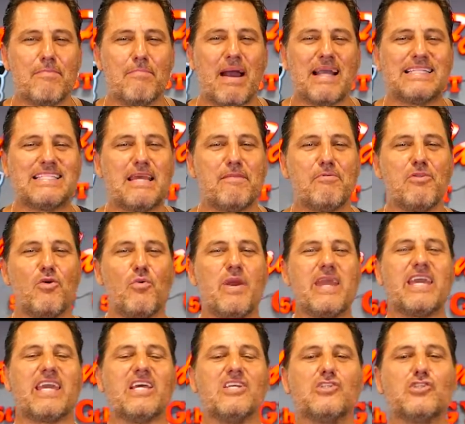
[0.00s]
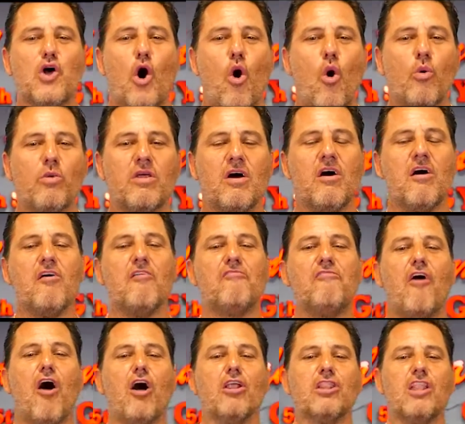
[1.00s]
And my tip of the week is don't
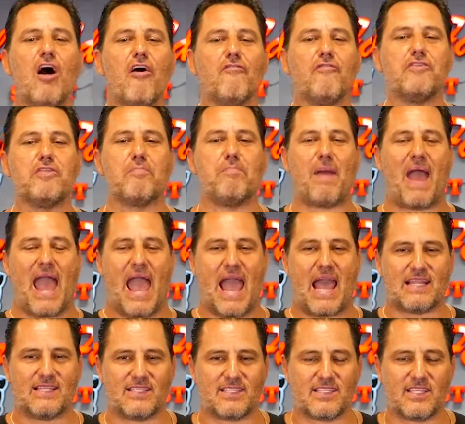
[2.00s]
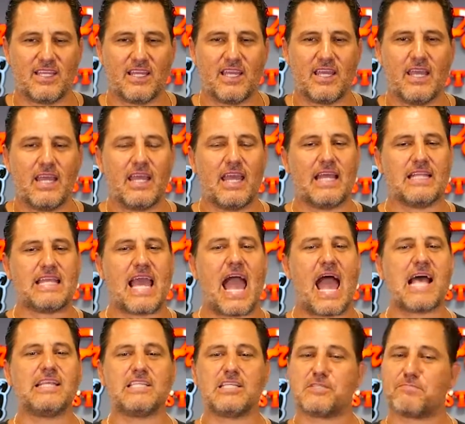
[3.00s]
fall in love with the pads. It
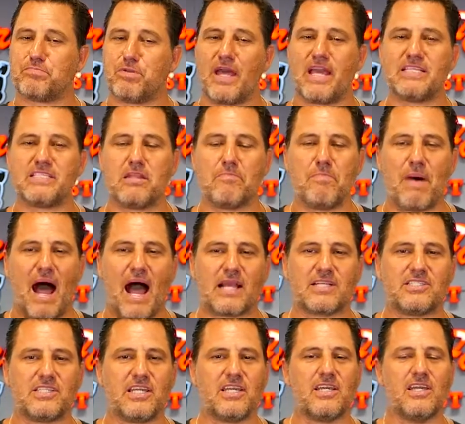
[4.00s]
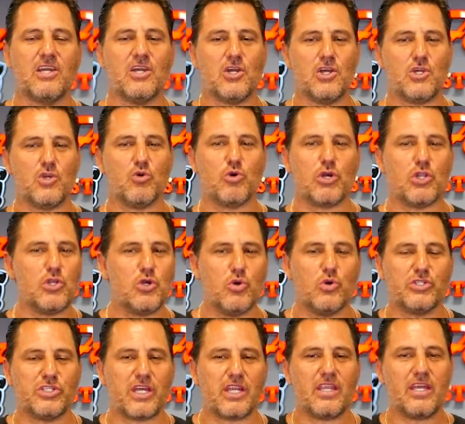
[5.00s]
has its place in boxing. You can
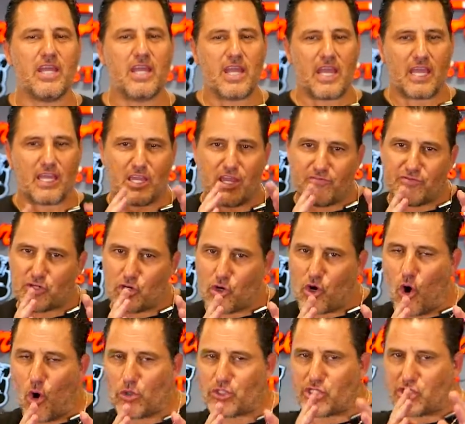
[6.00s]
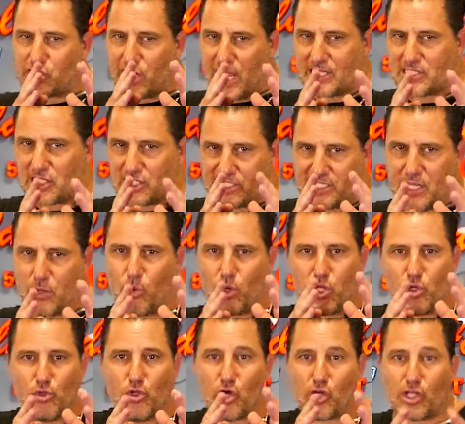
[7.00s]
use it. It gives your coach a chance to see
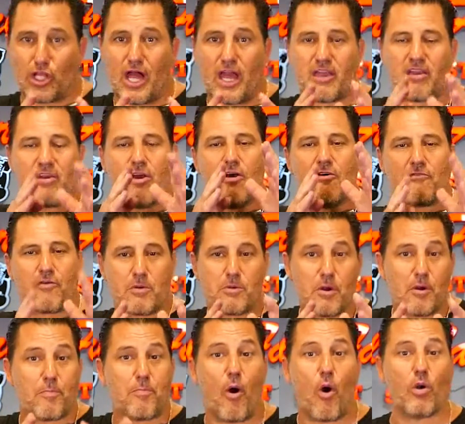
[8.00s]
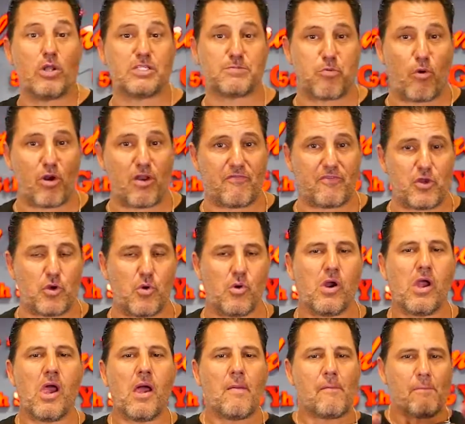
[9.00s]
what you look like from your opponent's point of
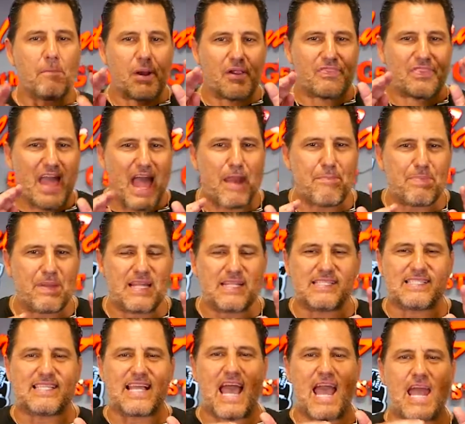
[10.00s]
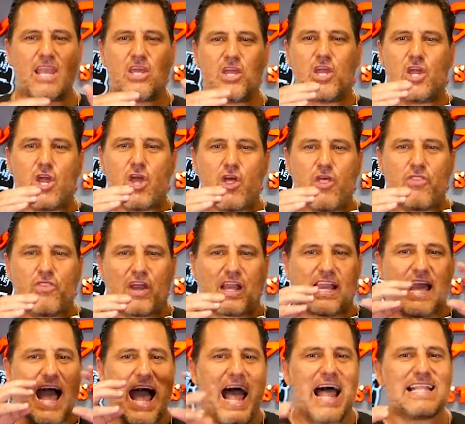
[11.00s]
view. But that being said, the
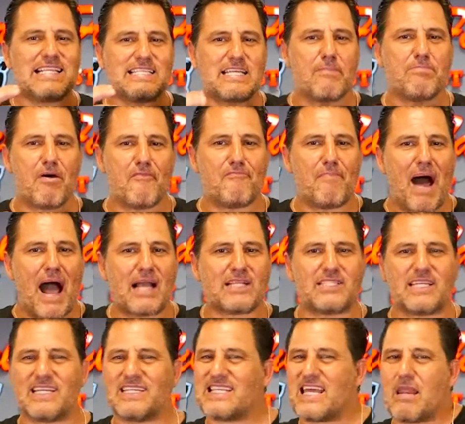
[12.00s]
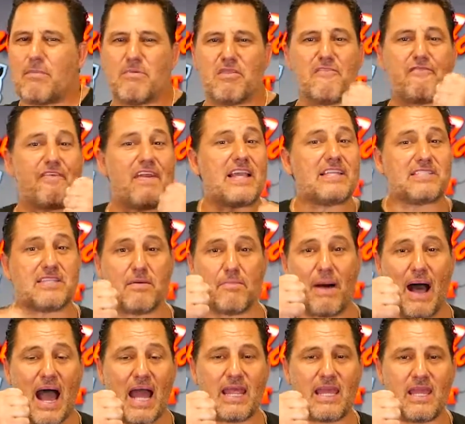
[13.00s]
concept of boxing is hit him in the face and the
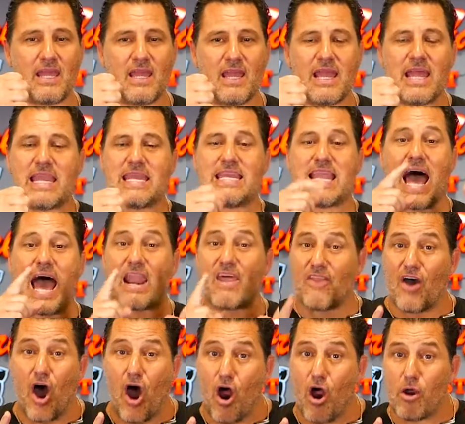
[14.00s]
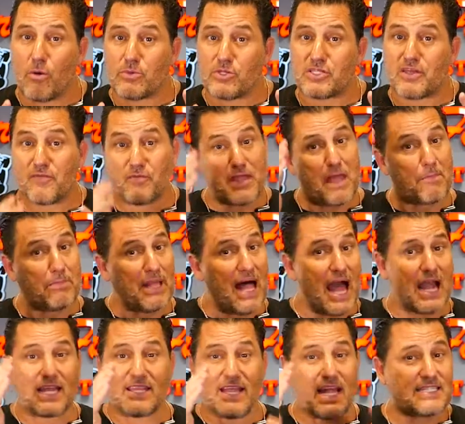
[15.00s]
body, not in the arms. They may
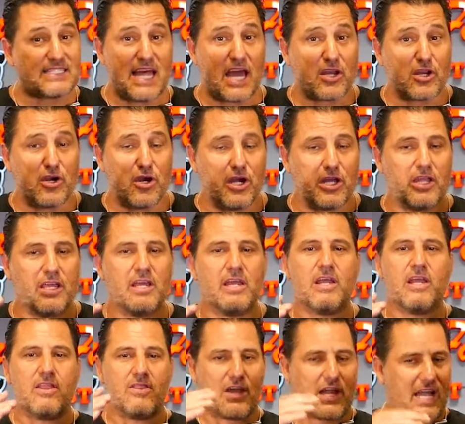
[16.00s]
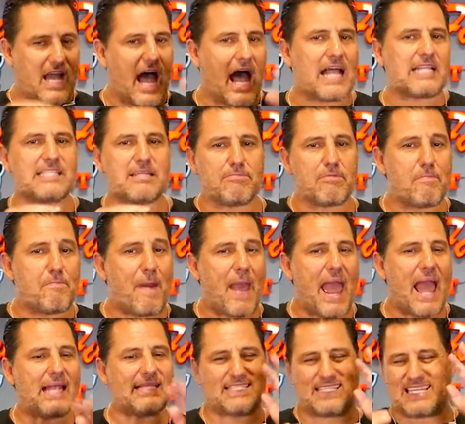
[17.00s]
block it. That's not good. The concept of
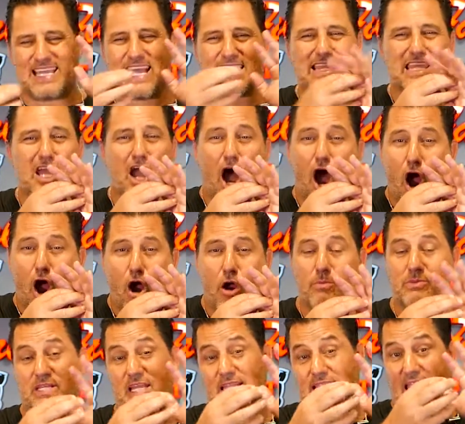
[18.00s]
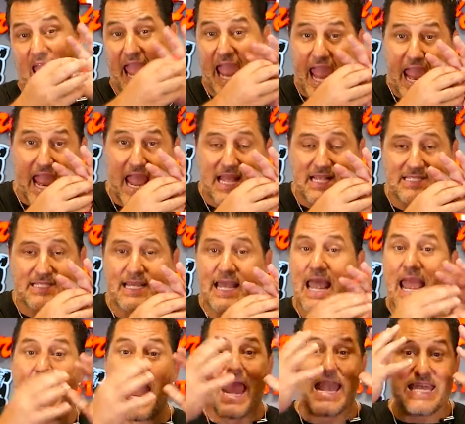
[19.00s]
pads is hit the arms, hit the
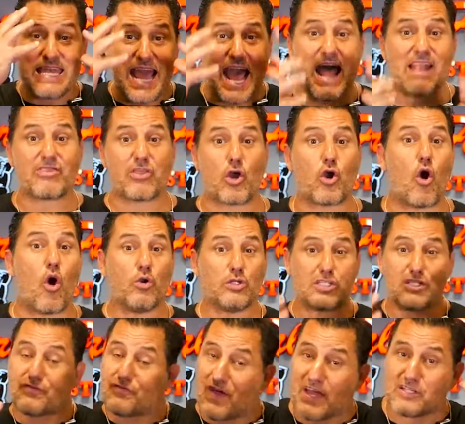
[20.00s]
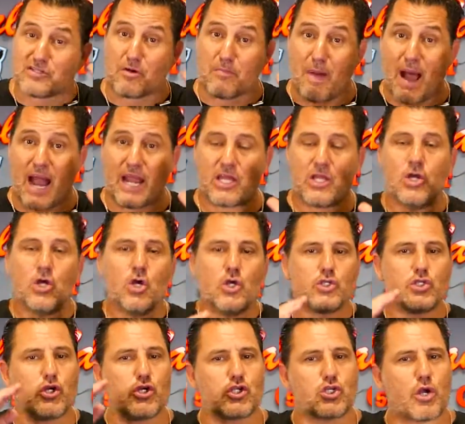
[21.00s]
hands, and not the coach's face or body.
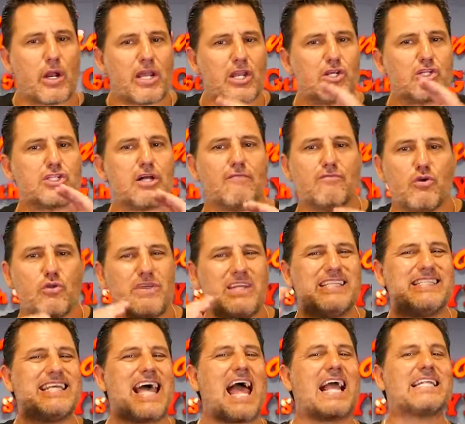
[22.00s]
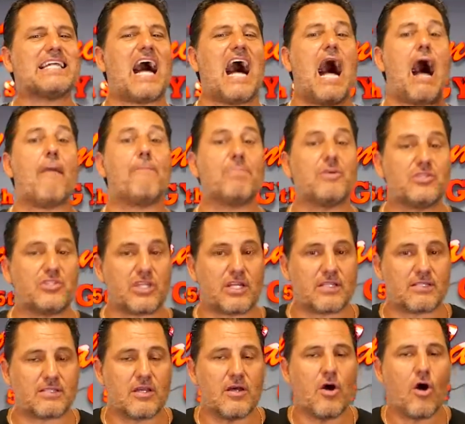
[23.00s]
So you're training yourself to do the exact
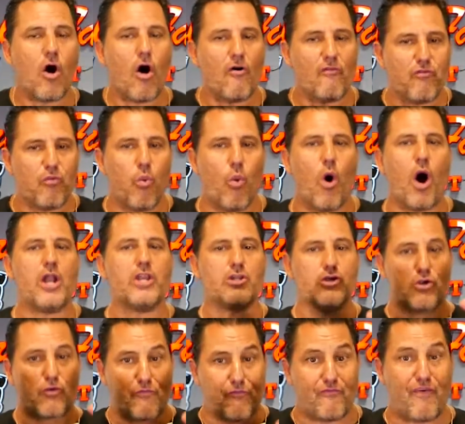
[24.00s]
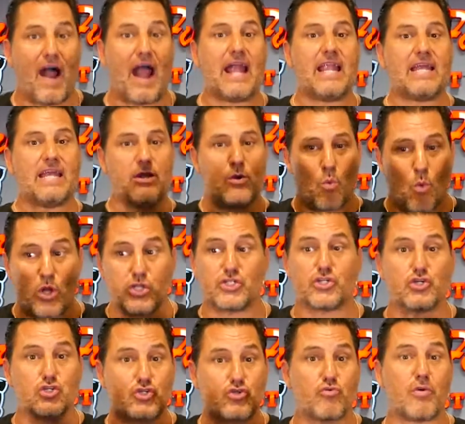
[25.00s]
opposite of what you're fighting,
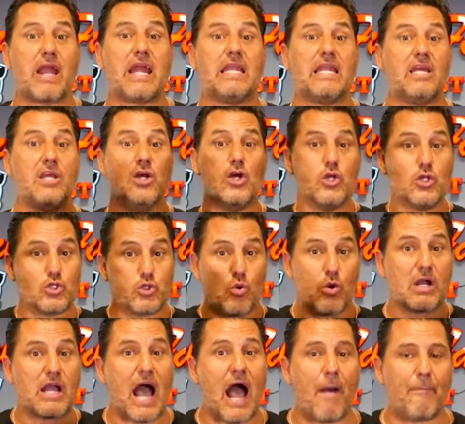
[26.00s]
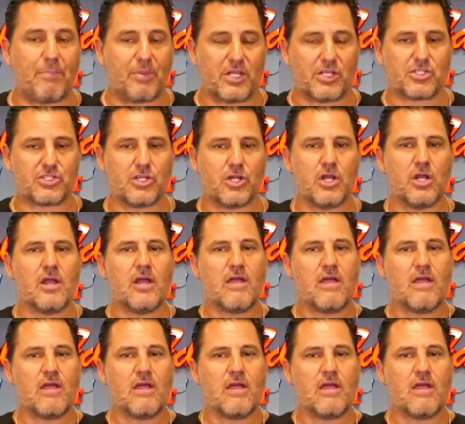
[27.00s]
what you're training to accomplish.